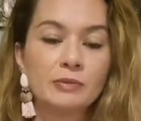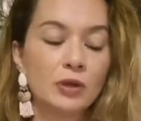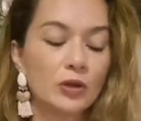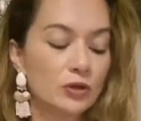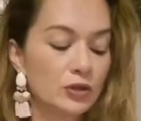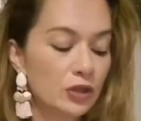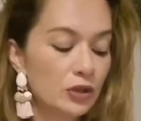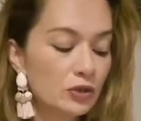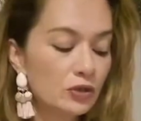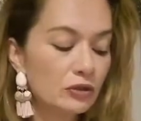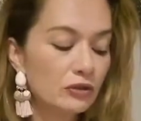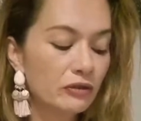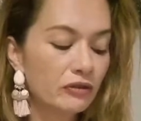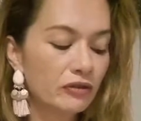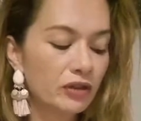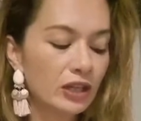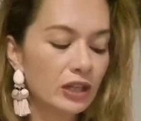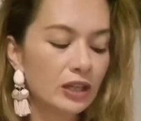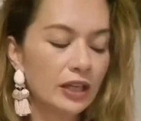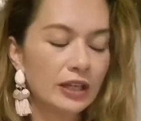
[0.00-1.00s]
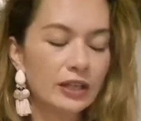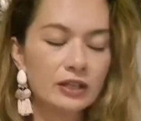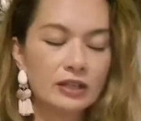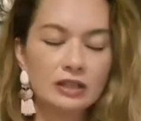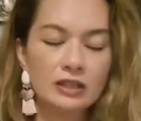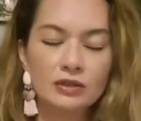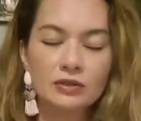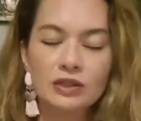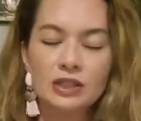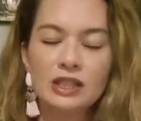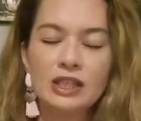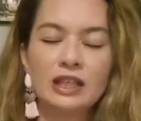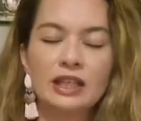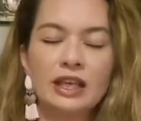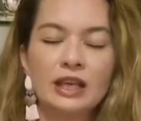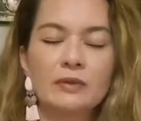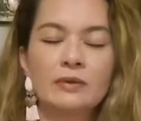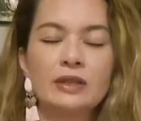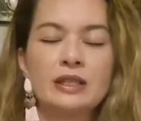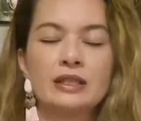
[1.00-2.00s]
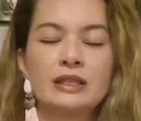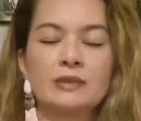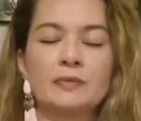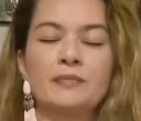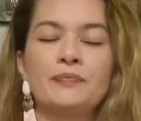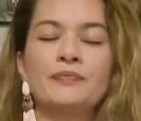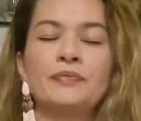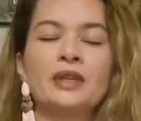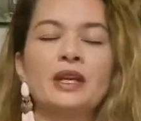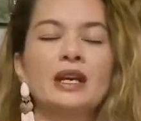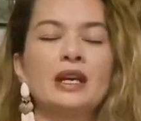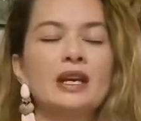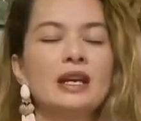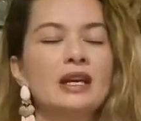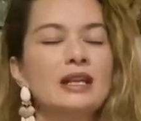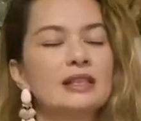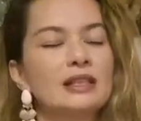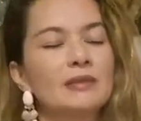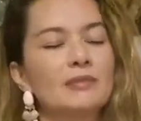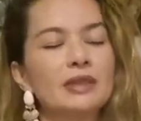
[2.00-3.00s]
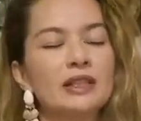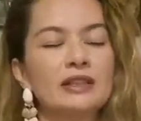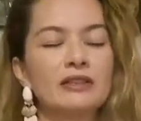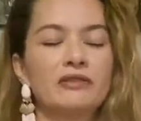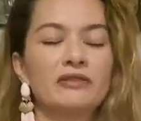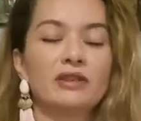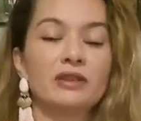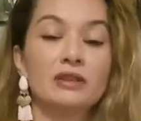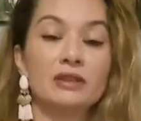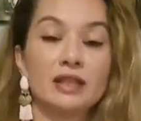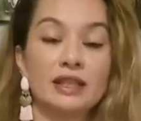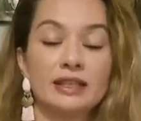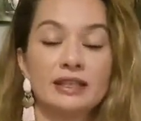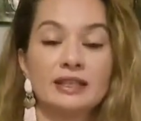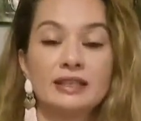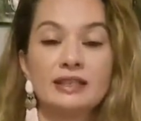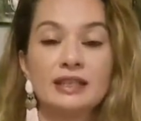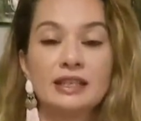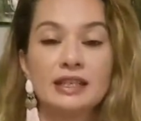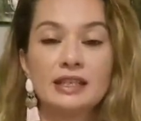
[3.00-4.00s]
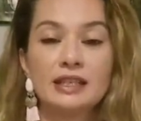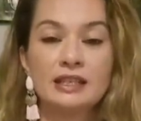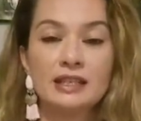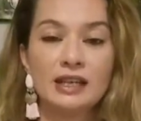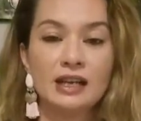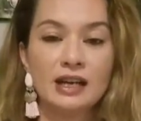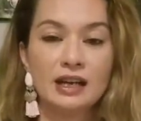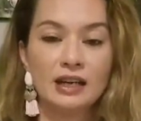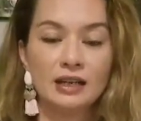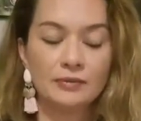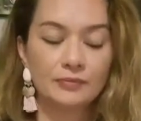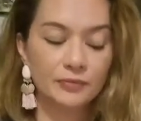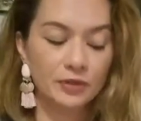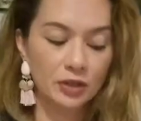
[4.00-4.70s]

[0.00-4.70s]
Because I do feel like you're still dealing with something that feels like sticky tar,